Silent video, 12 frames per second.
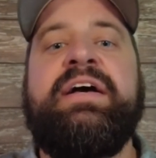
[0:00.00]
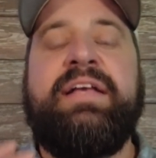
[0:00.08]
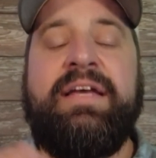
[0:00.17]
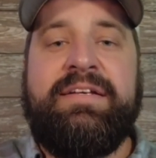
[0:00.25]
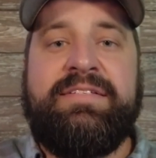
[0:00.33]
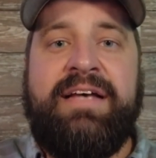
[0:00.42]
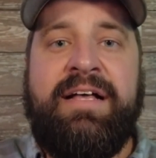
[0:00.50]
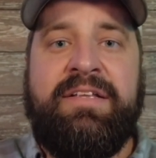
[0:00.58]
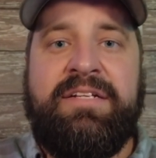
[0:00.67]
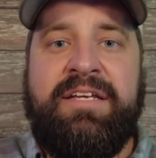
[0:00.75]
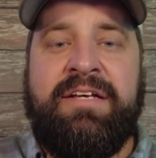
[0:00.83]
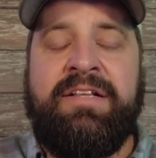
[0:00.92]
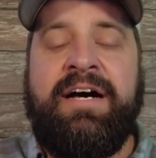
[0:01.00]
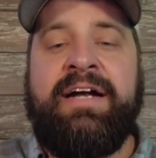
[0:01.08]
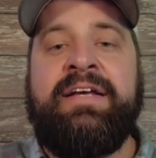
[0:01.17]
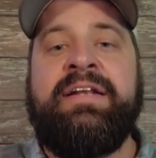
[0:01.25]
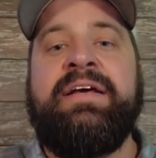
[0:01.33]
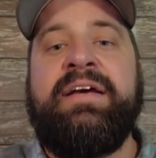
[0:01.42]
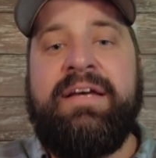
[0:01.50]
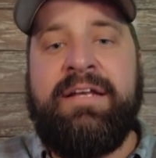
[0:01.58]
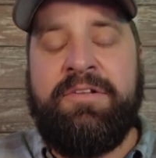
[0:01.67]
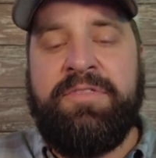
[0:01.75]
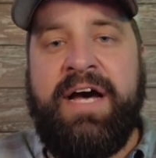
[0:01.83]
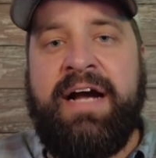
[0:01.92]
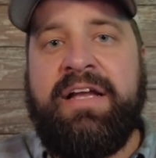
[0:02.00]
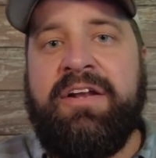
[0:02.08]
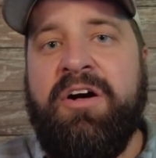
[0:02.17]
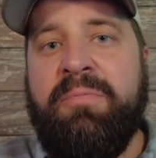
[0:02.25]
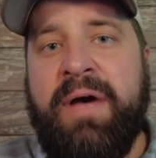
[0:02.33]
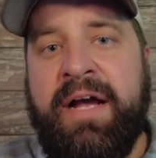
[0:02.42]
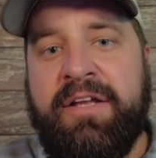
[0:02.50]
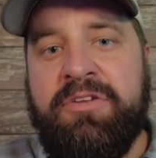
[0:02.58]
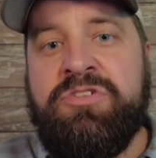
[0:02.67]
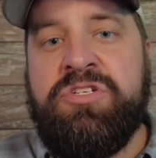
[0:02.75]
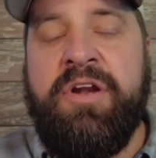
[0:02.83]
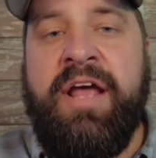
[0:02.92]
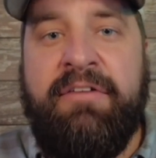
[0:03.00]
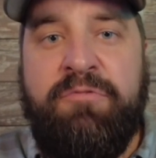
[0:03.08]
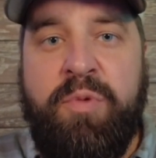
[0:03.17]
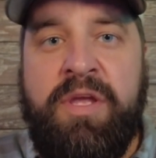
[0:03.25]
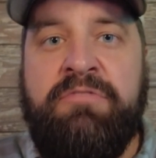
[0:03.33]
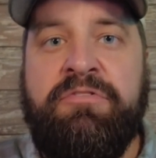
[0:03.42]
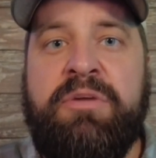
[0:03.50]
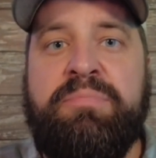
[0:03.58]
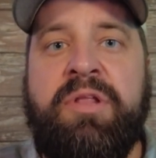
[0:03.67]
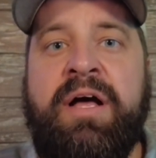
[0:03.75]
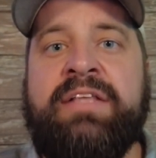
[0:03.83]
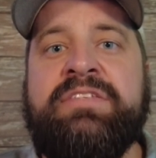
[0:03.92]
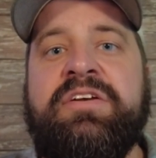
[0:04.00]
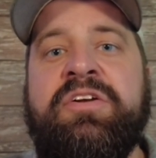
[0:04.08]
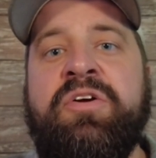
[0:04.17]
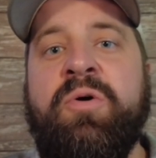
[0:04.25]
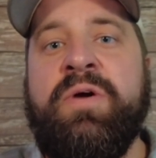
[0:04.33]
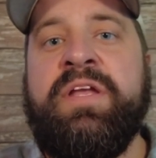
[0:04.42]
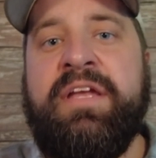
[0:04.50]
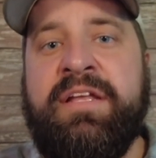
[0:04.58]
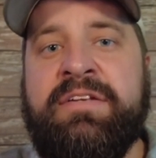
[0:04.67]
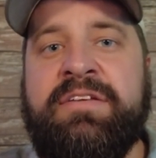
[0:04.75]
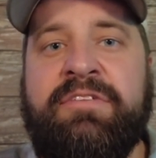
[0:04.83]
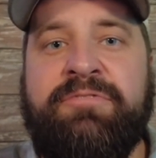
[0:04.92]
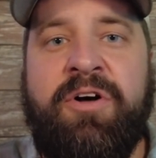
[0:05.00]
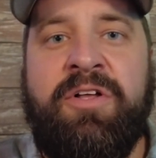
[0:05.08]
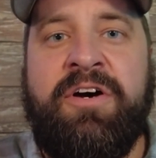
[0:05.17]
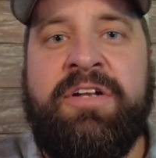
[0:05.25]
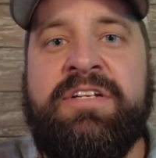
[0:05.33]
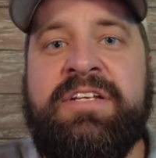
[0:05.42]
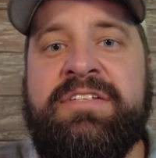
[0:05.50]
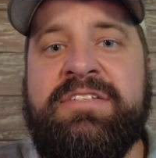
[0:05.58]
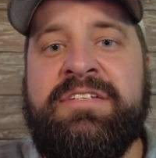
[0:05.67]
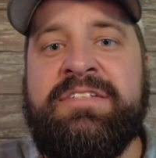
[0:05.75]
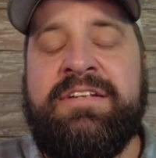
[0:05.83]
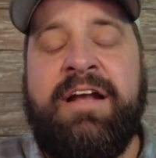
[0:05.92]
Get a solid kill on it. It'll knock it all back, and you should have weed-free plots going into the fall hunting season.